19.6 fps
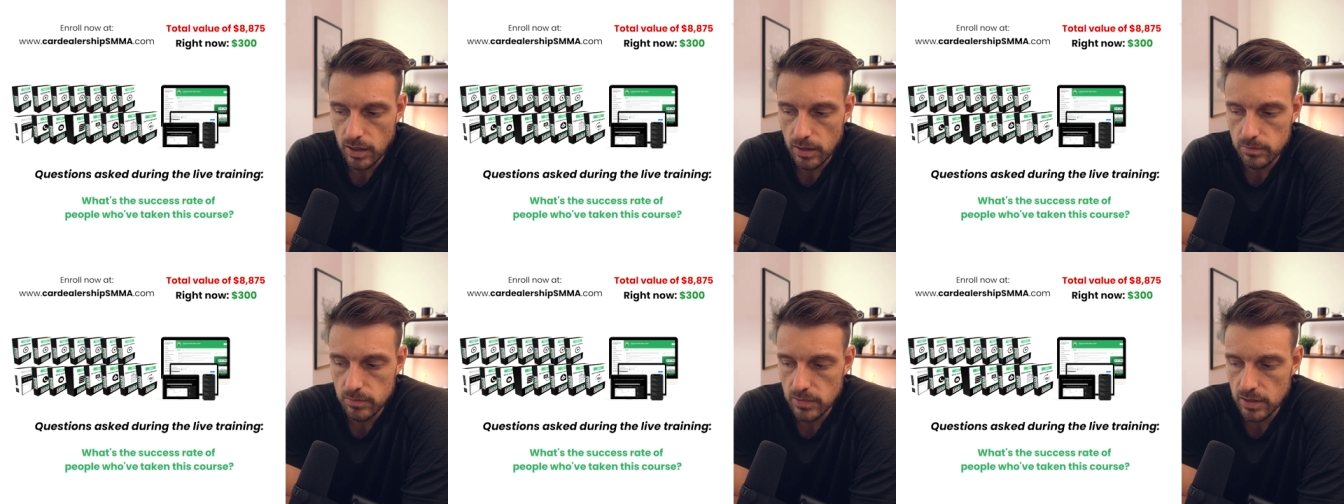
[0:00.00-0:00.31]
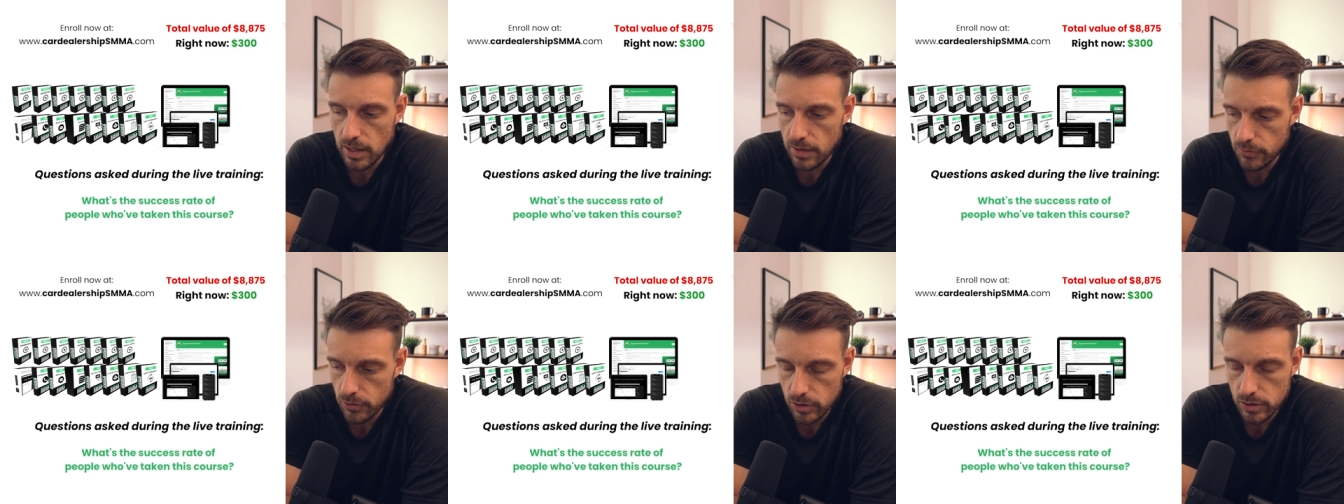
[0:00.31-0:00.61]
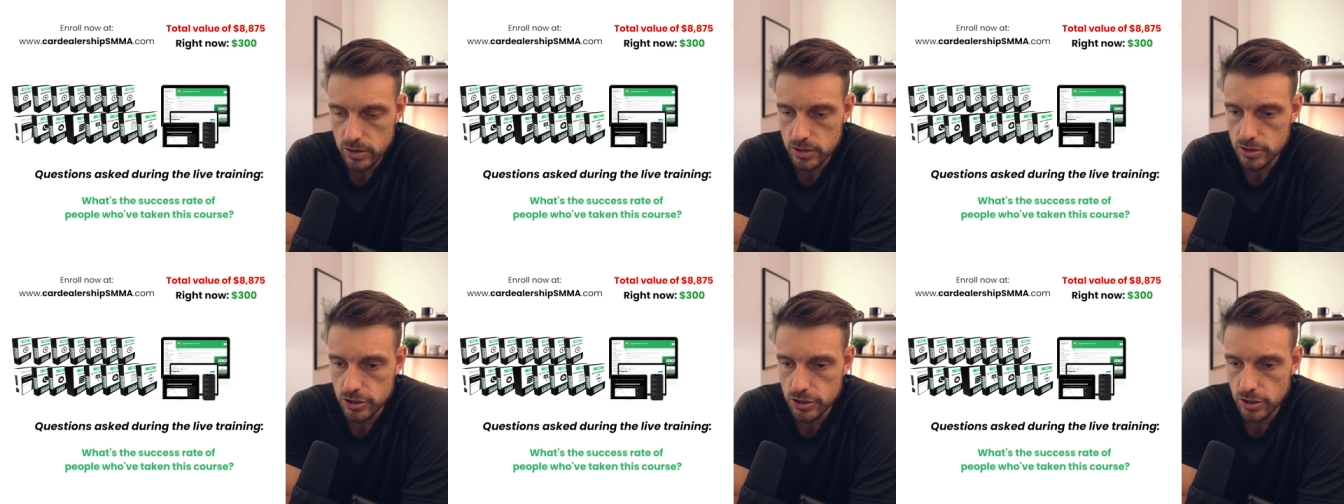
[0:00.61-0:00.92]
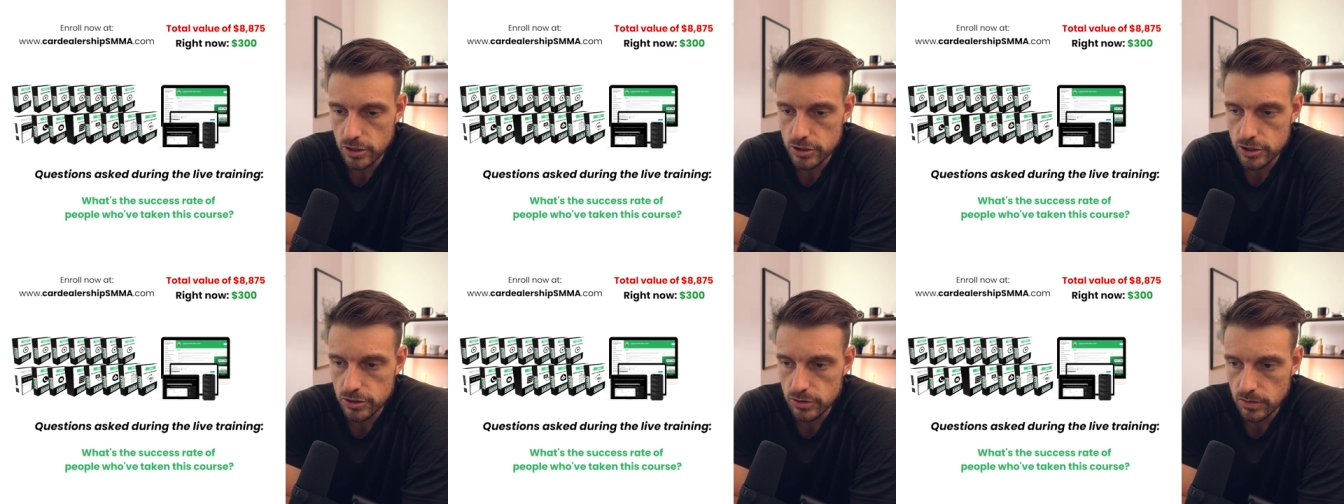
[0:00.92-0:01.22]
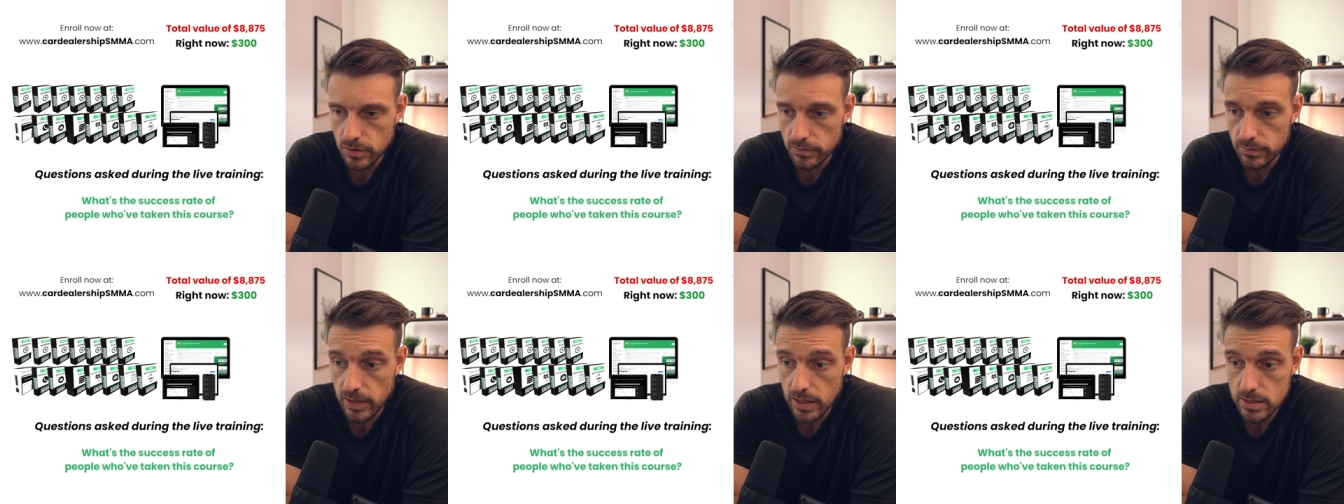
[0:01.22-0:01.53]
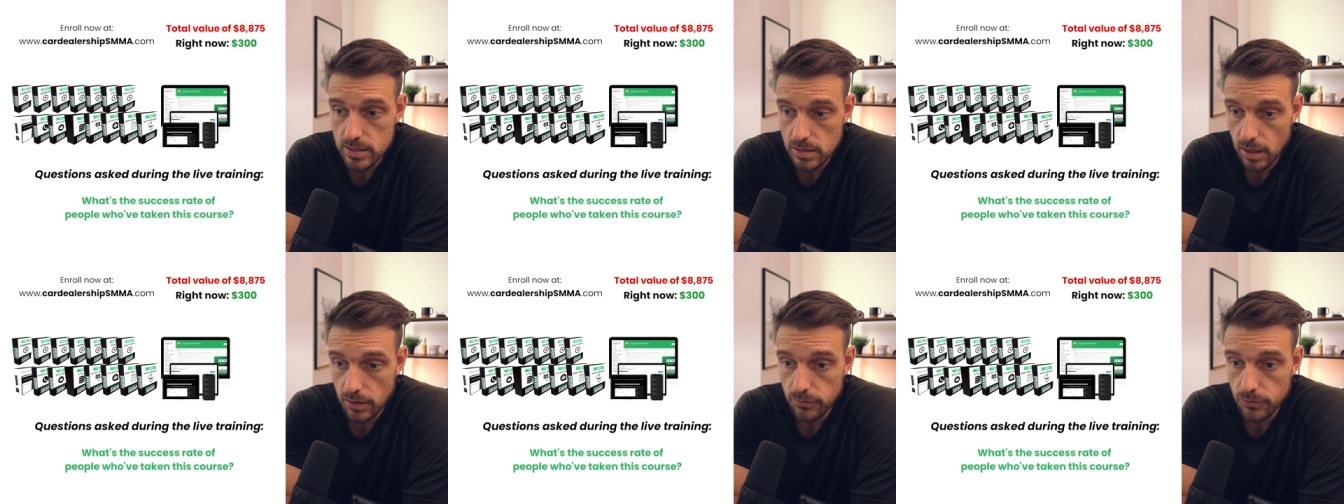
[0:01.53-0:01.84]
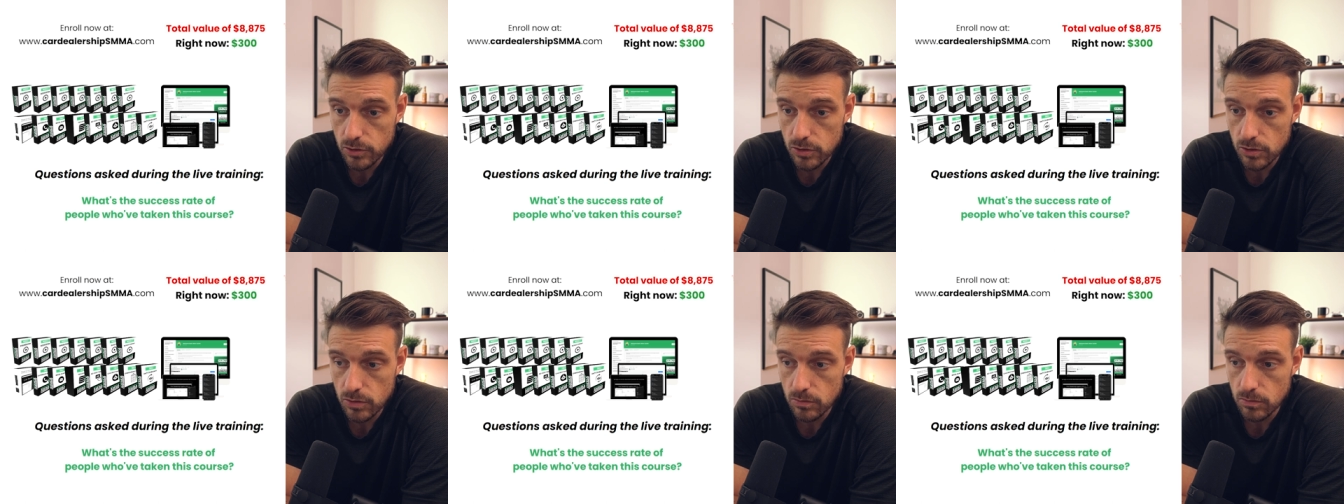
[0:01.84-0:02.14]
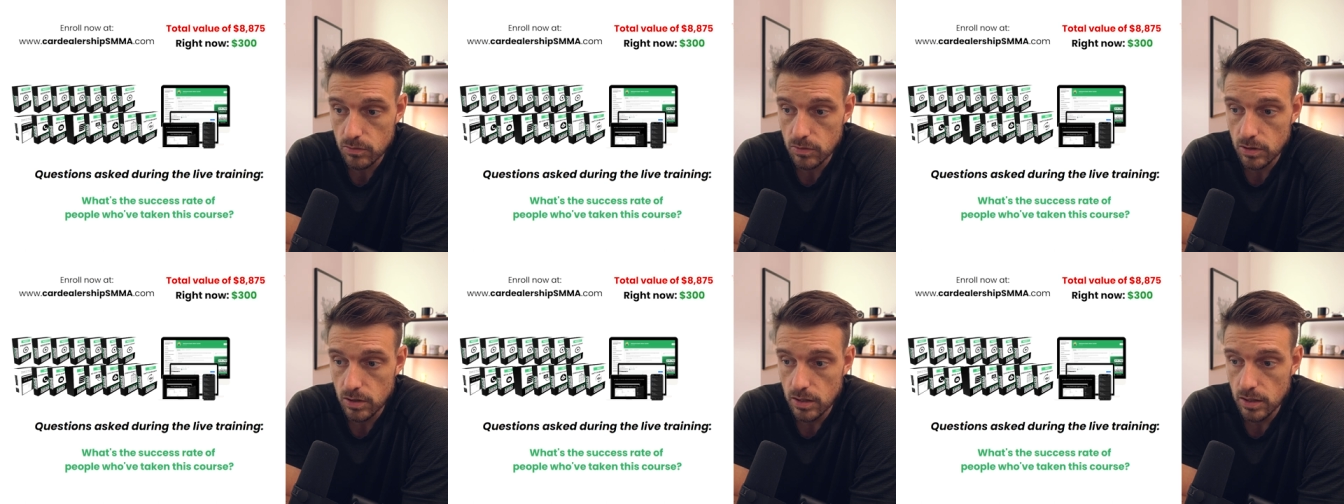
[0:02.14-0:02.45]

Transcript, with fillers: I'm never going to judge you if that's not for you.